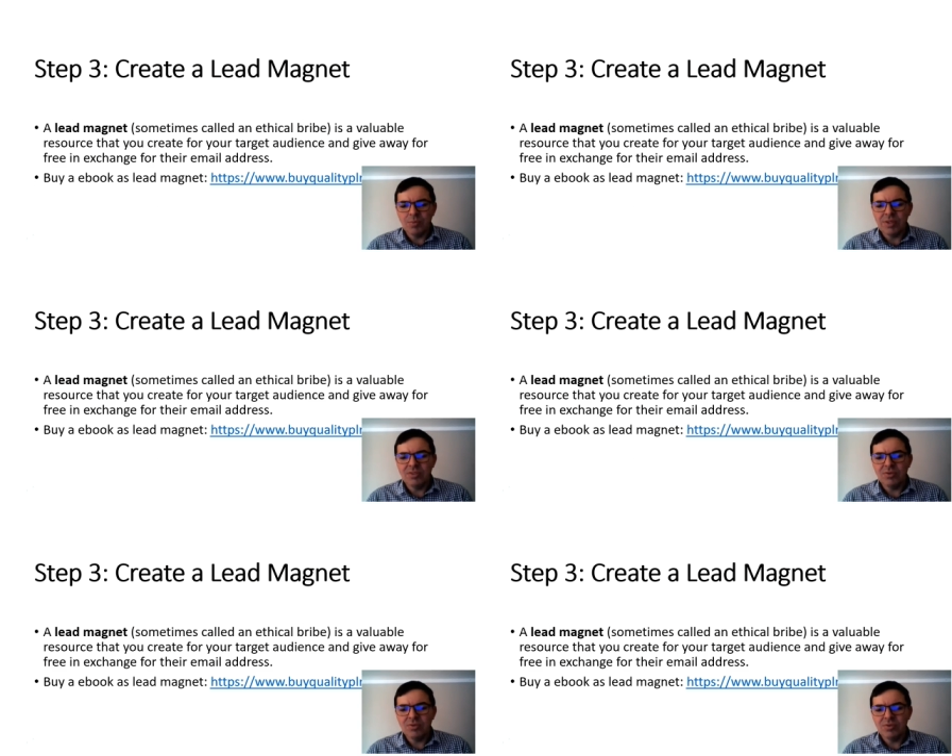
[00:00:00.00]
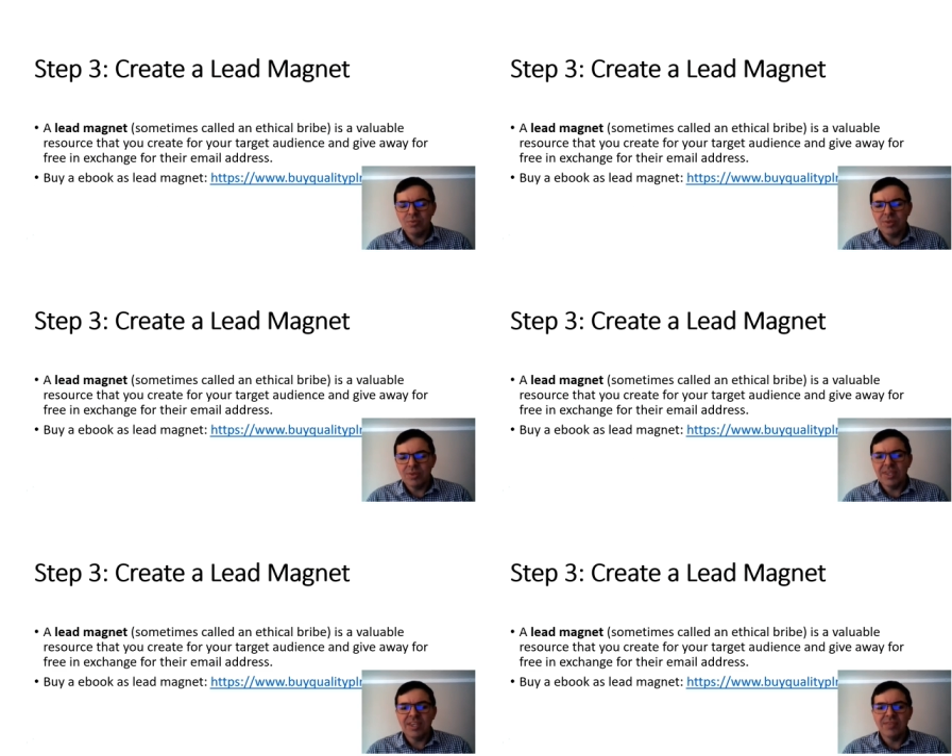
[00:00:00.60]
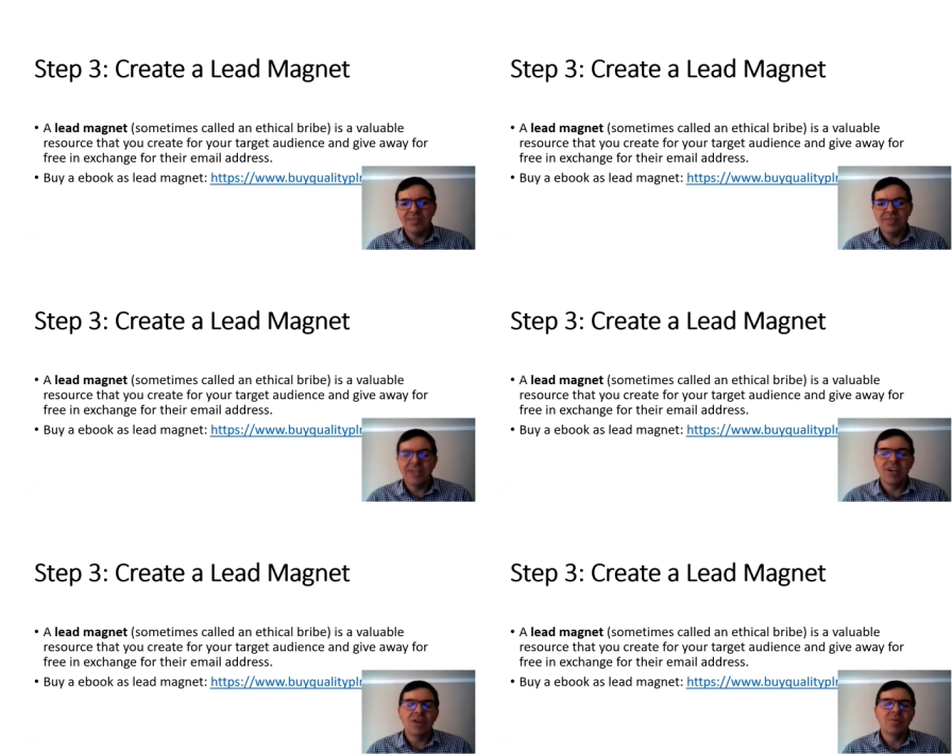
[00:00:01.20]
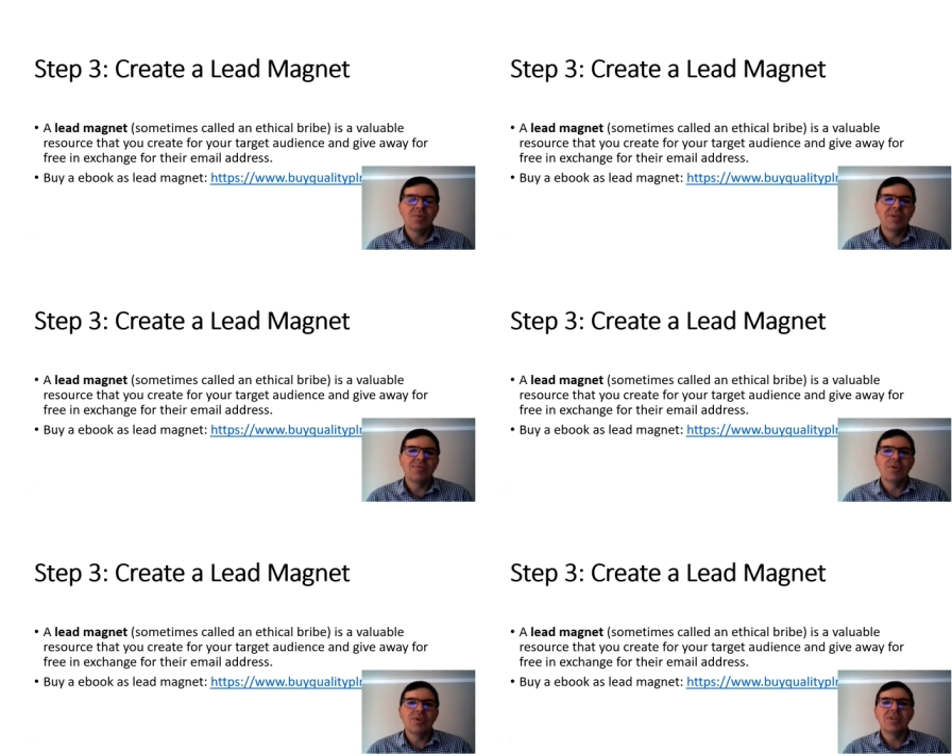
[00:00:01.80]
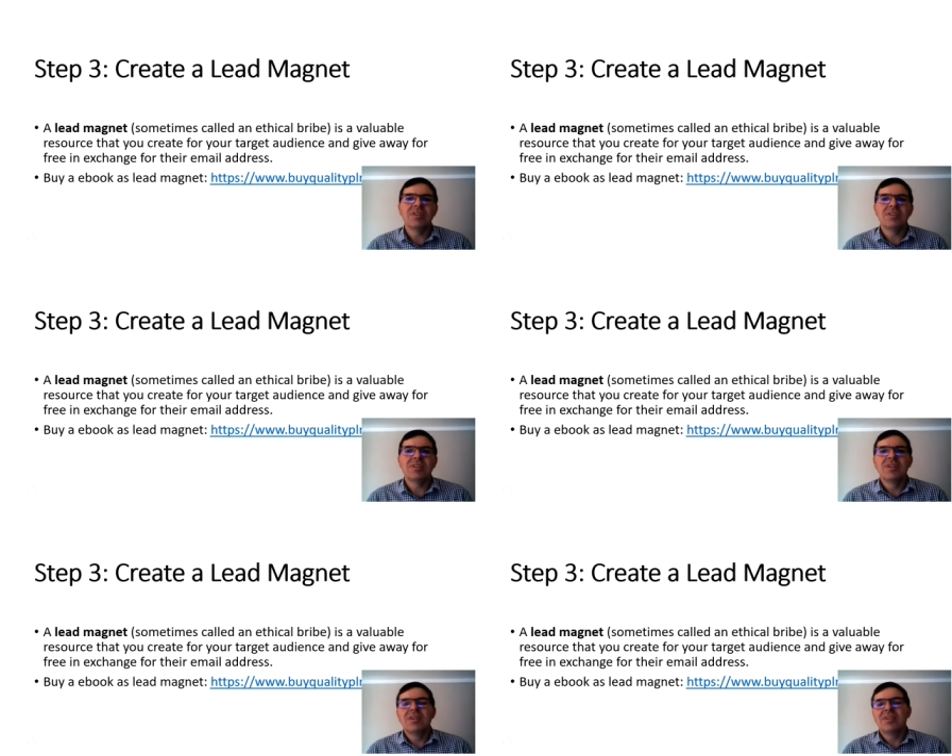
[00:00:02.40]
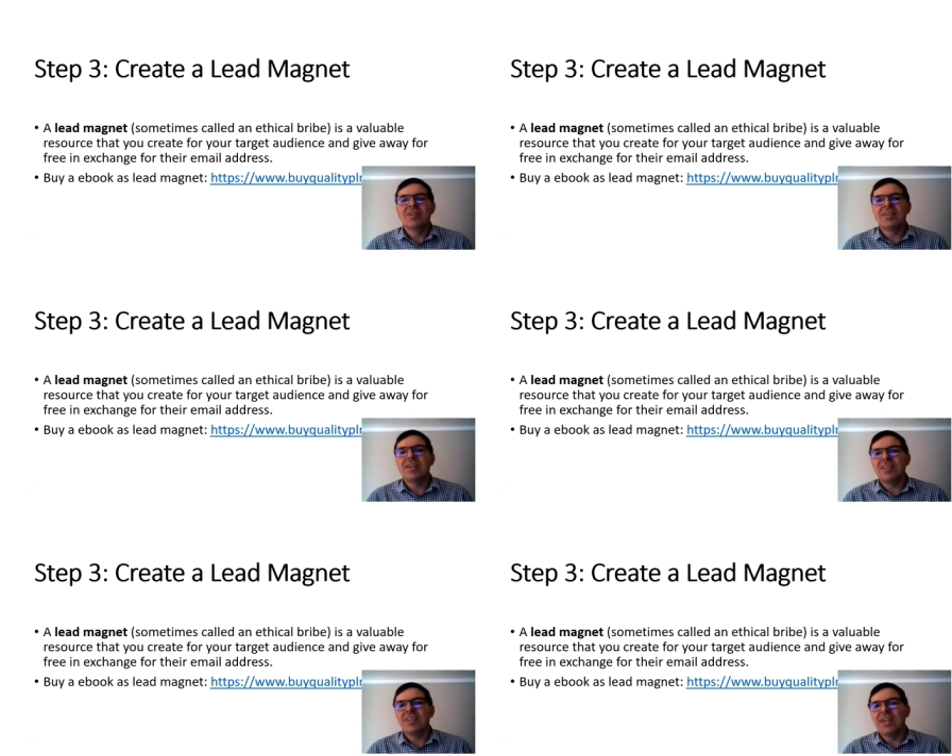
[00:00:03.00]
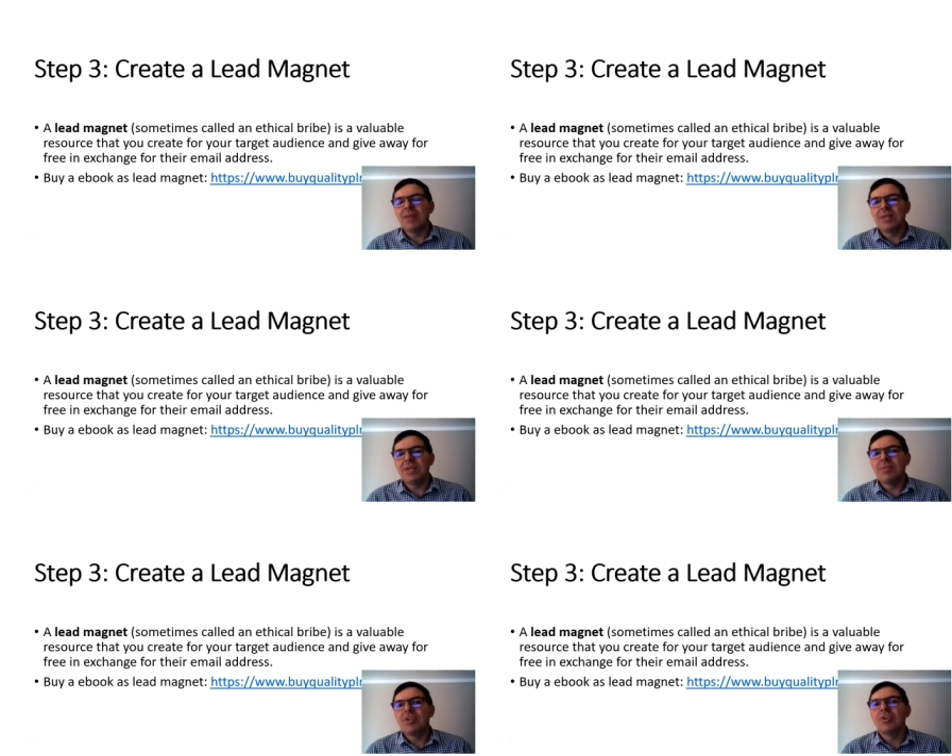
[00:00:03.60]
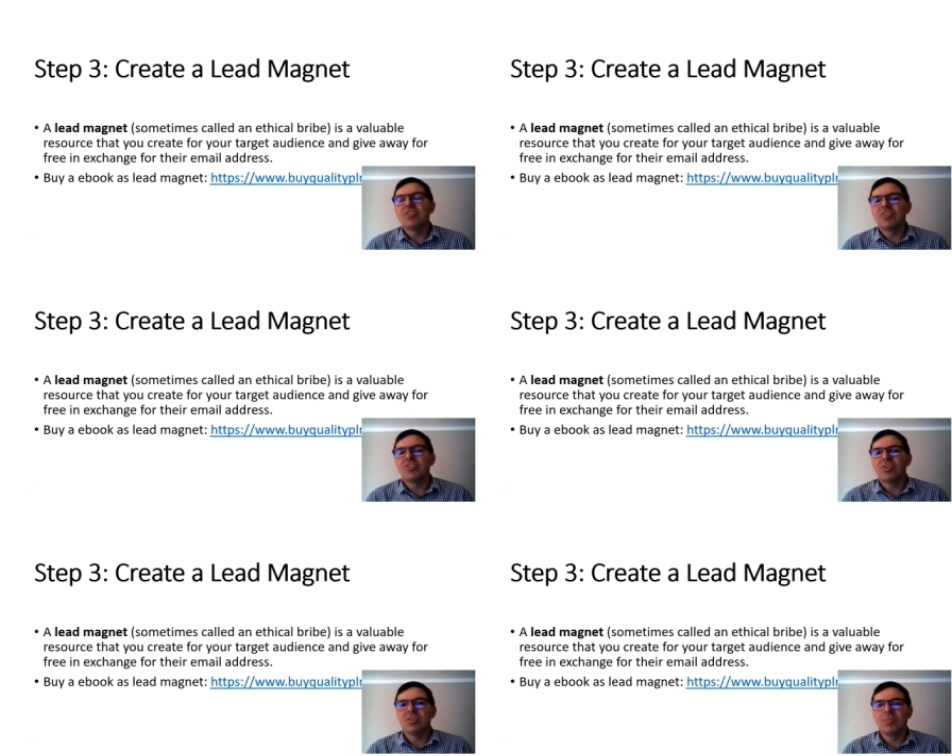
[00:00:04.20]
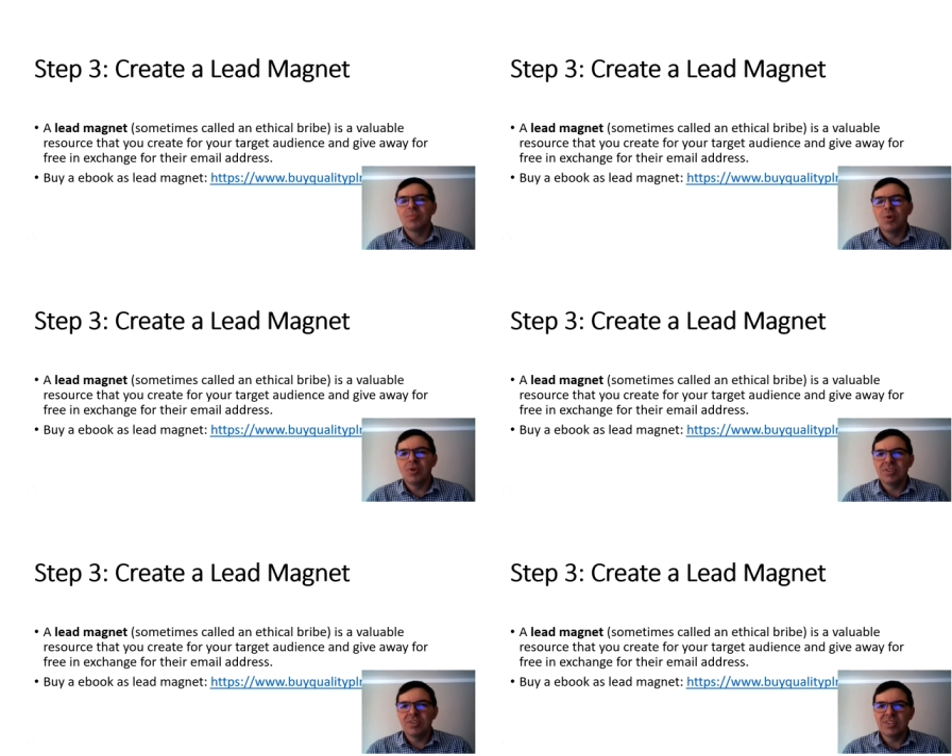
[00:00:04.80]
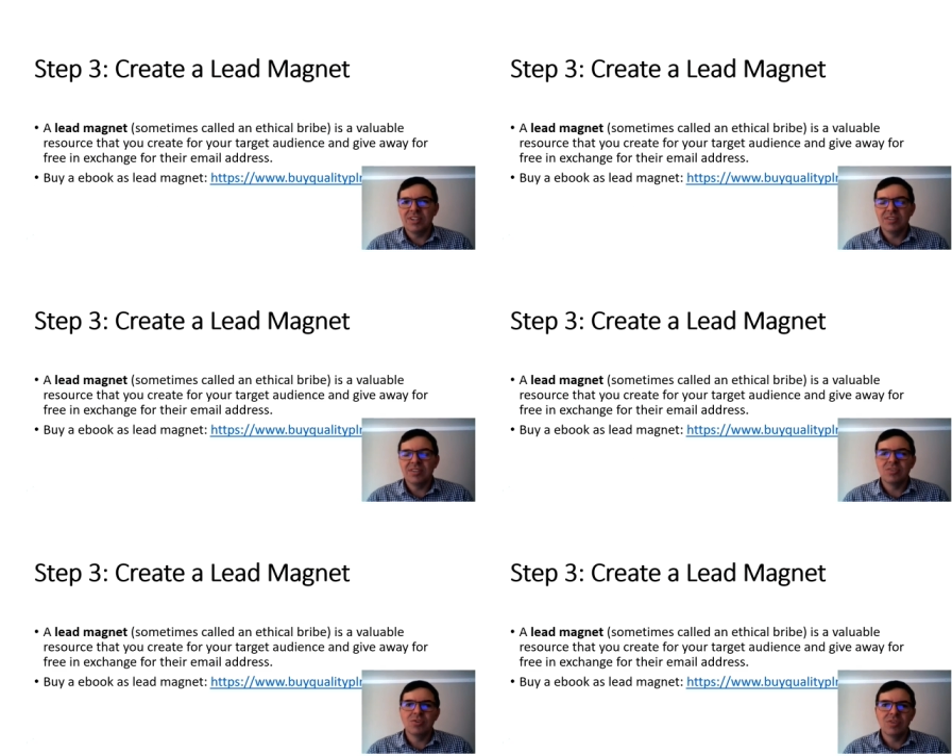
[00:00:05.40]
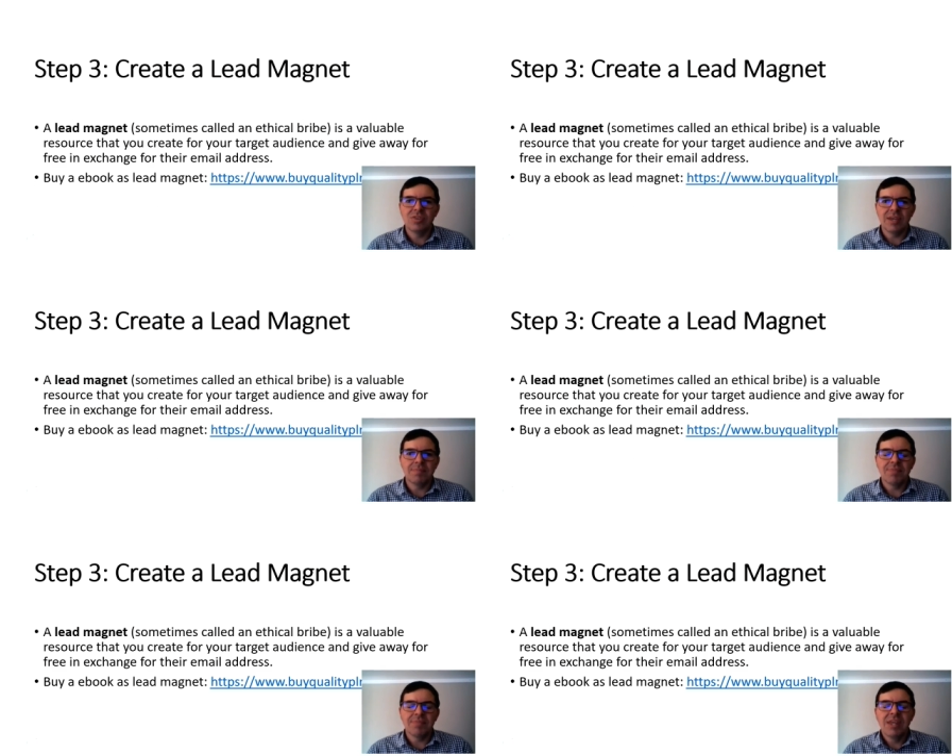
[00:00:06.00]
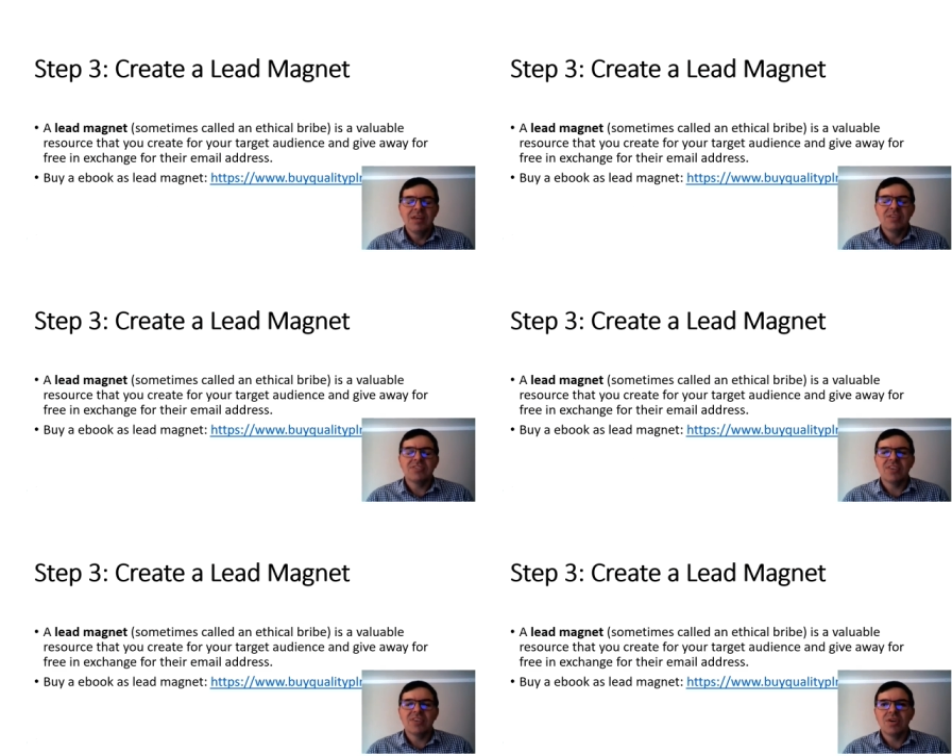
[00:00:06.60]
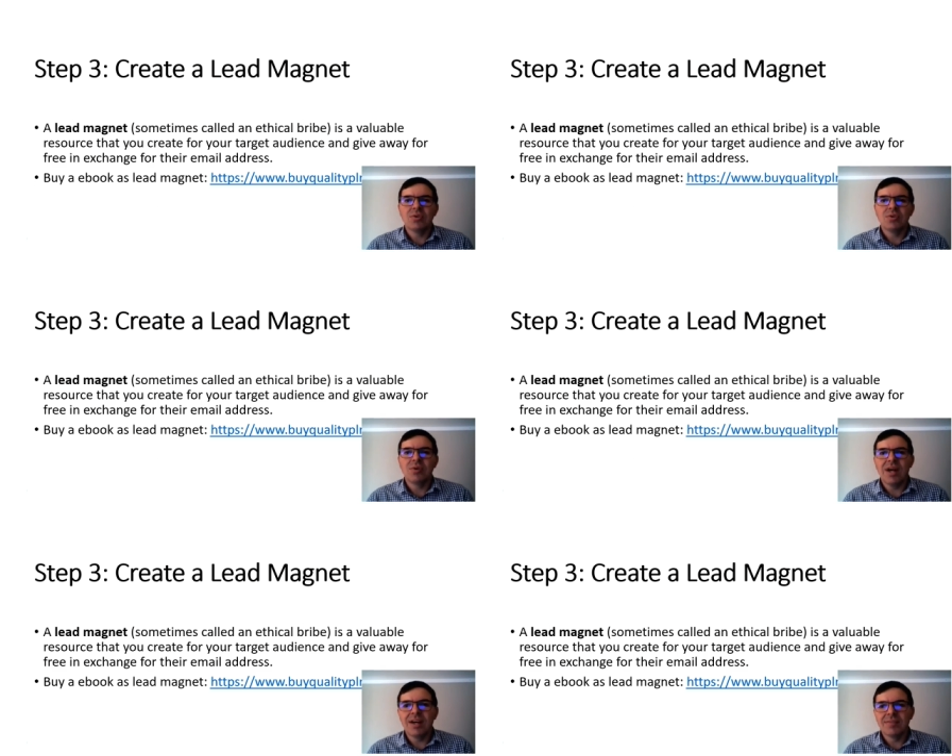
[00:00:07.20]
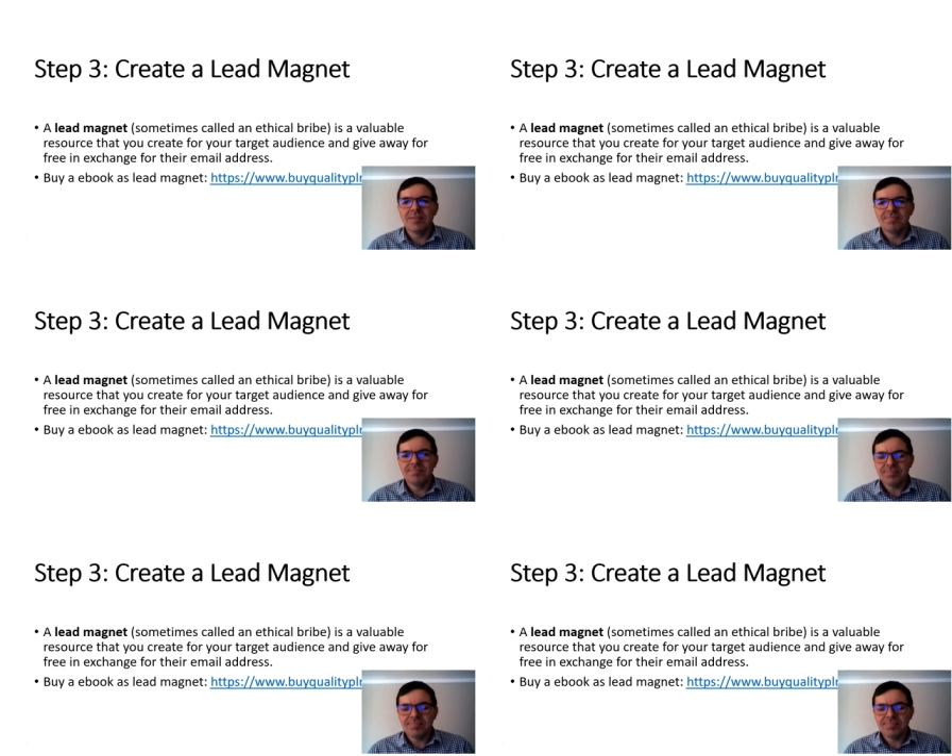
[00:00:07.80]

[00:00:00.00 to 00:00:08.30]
when you when they give they know if you're going to take their name email you're going to start marketing to them so um,